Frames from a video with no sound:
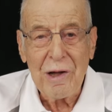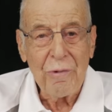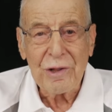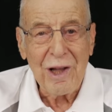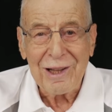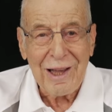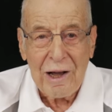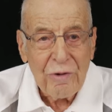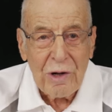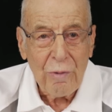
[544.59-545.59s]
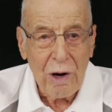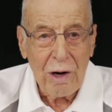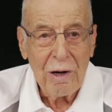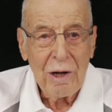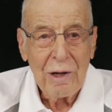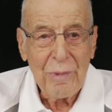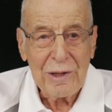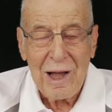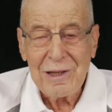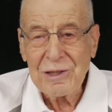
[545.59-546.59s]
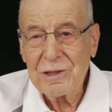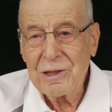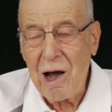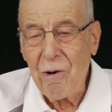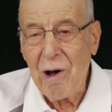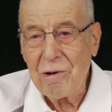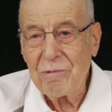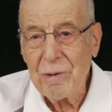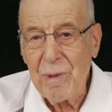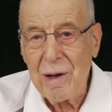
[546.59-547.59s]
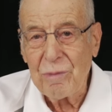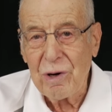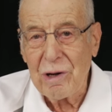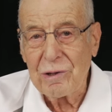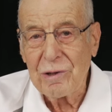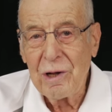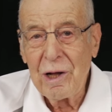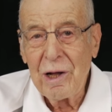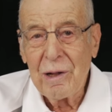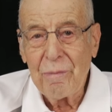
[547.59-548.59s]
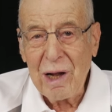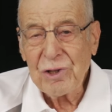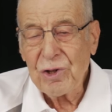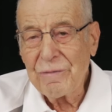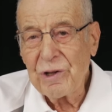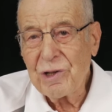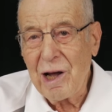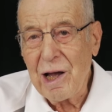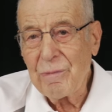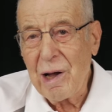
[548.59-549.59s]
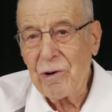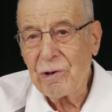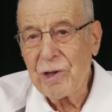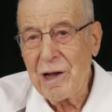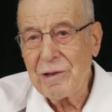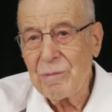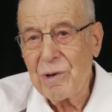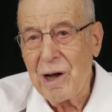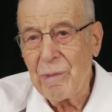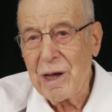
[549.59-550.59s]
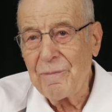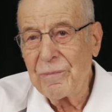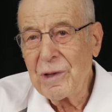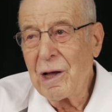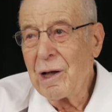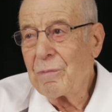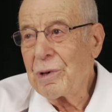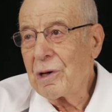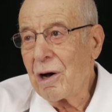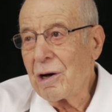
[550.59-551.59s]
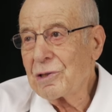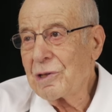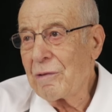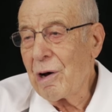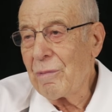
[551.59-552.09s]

they were not everywhere, but that's how I remember it. Much of the time, I could hear them coming because I